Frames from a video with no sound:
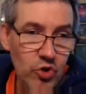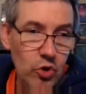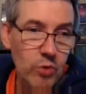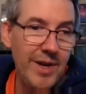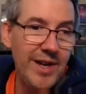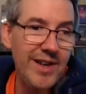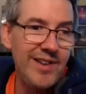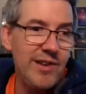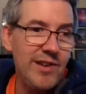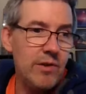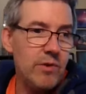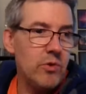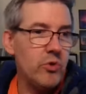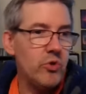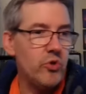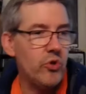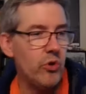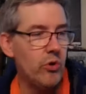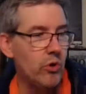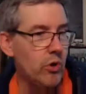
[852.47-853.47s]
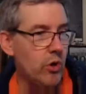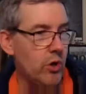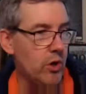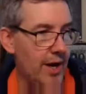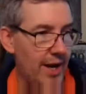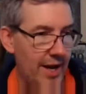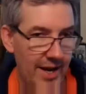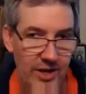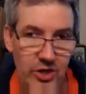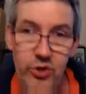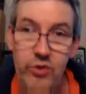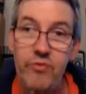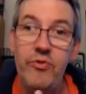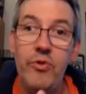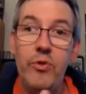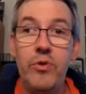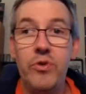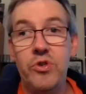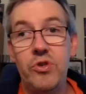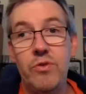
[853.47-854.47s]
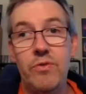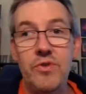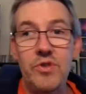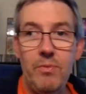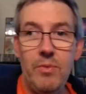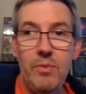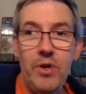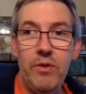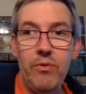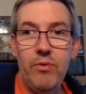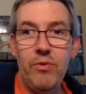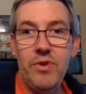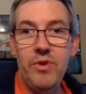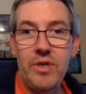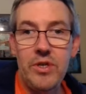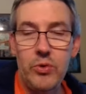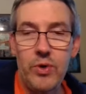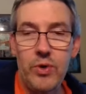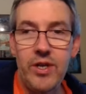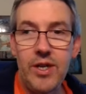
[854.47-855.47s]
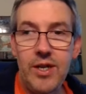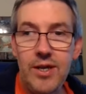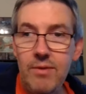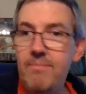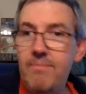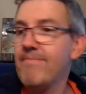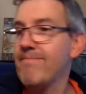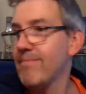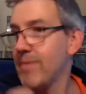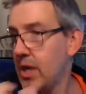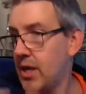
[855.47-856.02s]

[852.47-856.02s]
So my ears are actually focused on some other things right now.